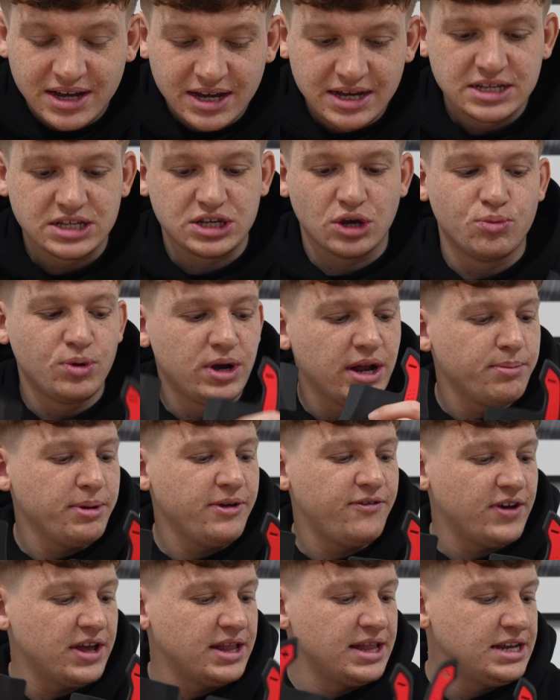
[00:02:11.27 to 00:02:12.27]
So we're going to be
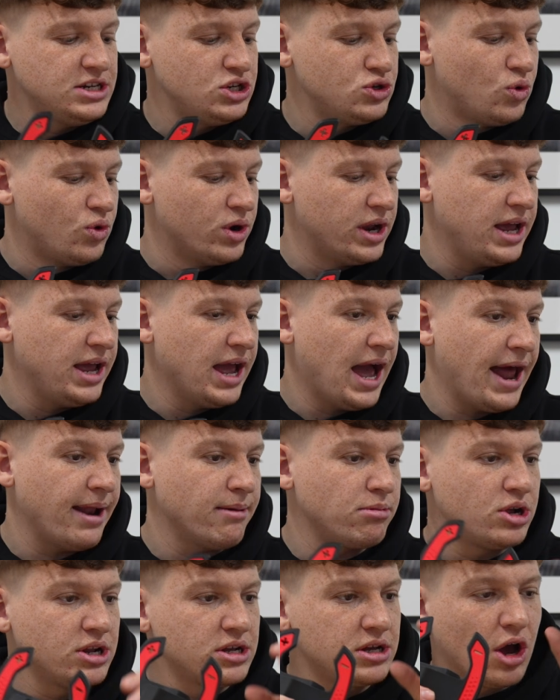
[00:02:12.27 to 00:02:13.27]
fitting these shortly, and I'm
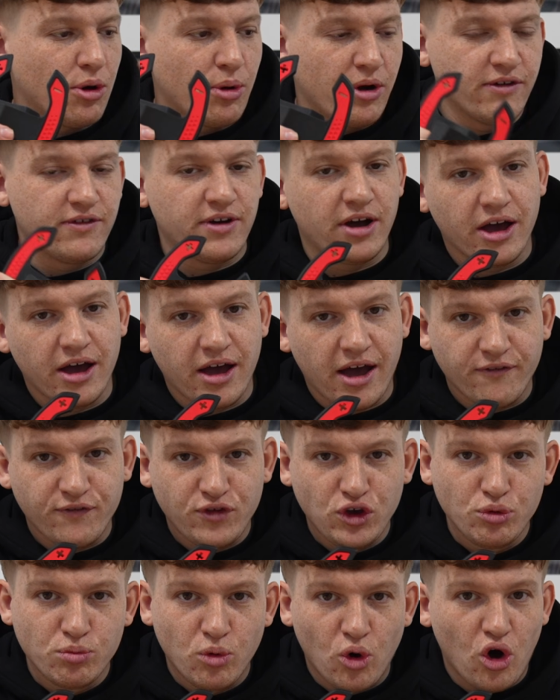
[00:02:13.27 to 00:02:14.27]
going to go over a
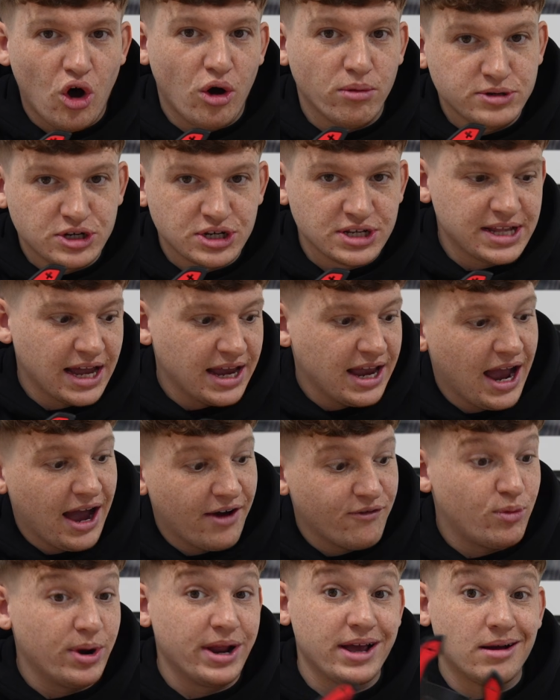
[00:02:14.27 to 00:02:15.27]
few more options that you
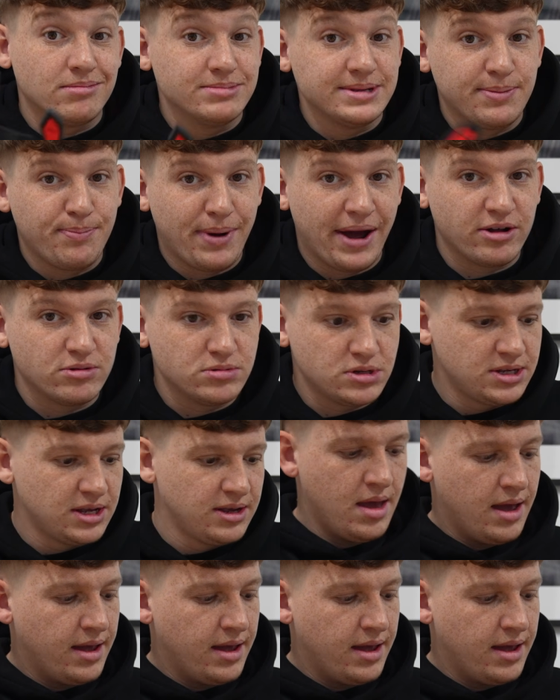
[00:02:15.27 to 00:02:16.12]
have when it comes to paddles.